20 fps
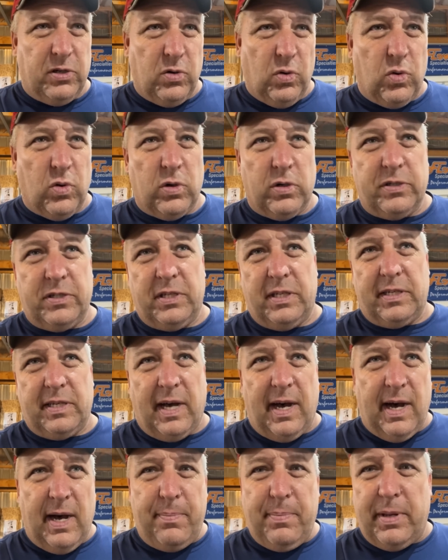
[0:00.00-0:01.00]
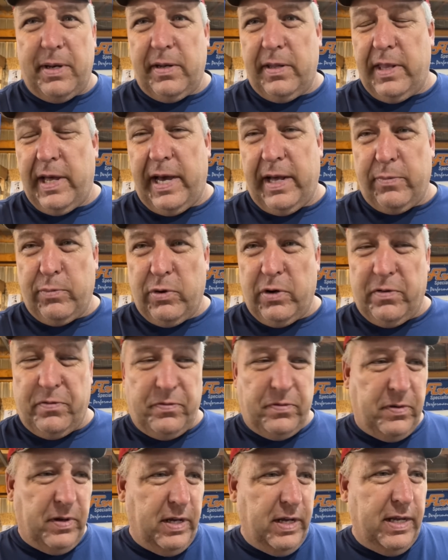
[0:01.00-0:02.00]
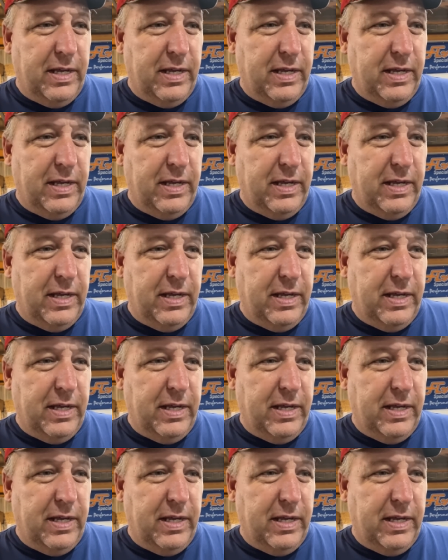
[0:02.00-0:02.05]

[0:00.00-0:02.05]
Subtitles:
doors and the top, and that would have